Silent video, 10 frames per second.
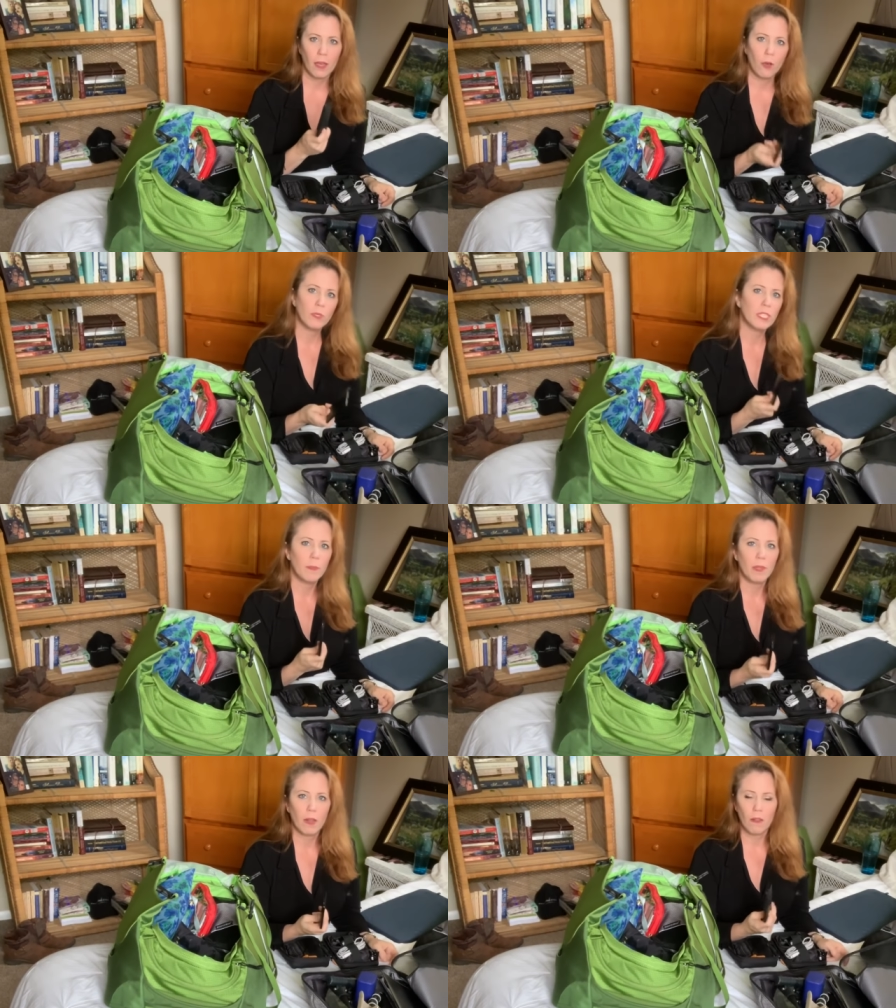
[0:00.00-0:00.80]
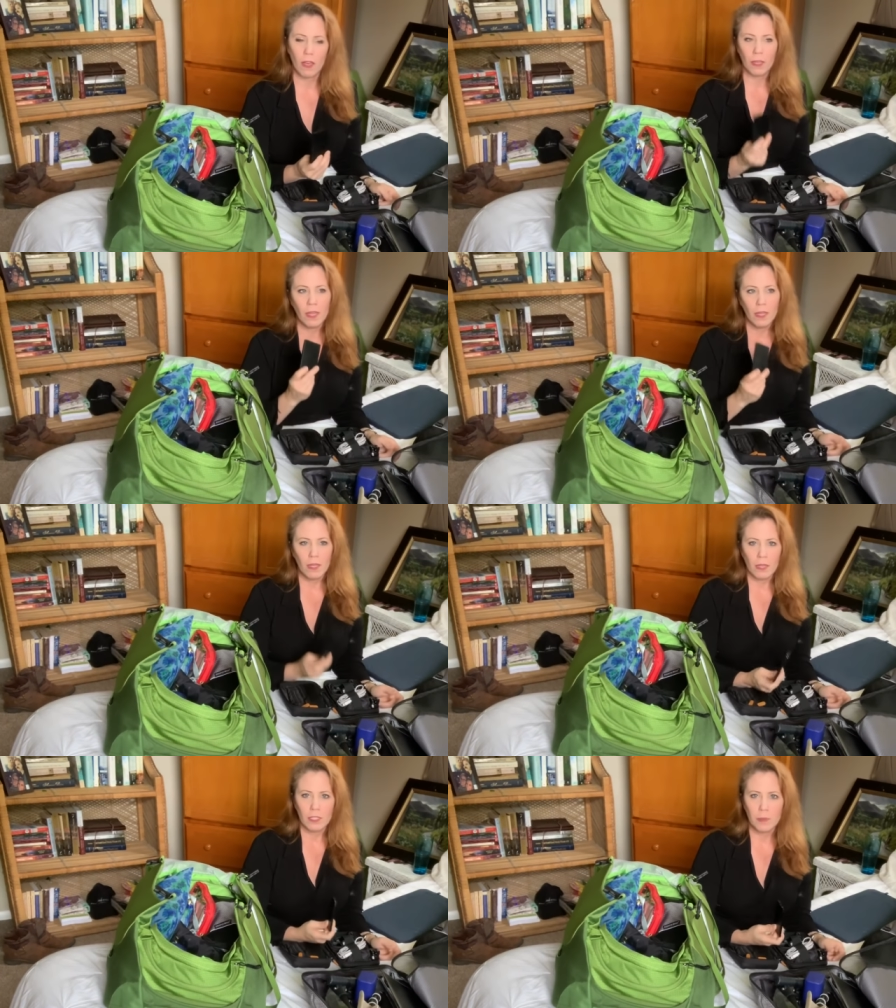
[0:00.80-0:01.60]
I always keep that along,
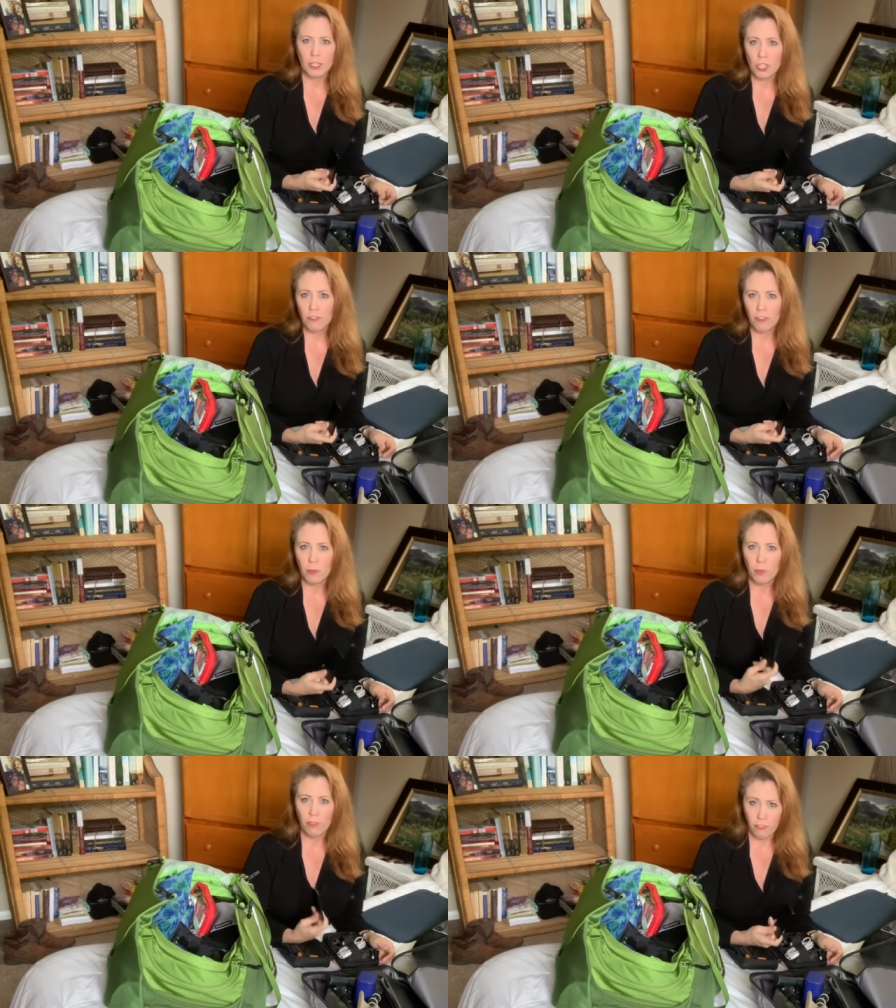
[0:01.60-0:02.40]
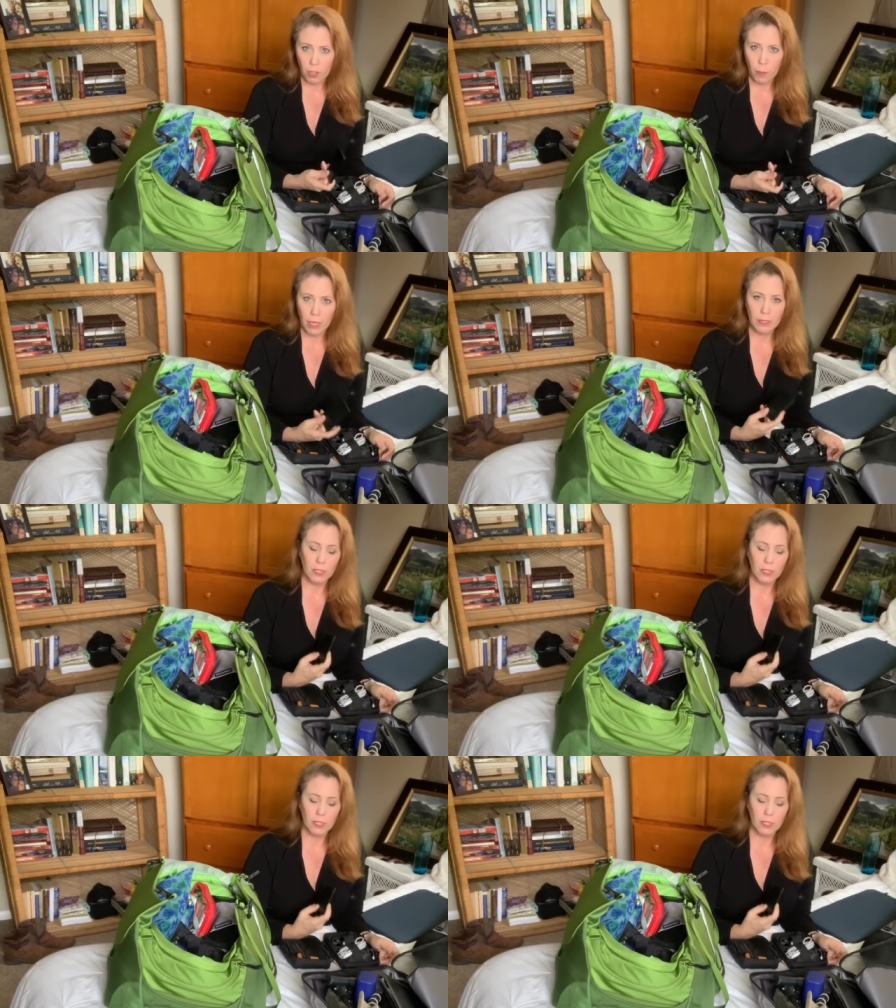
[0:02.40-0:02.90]
especially for me with filming.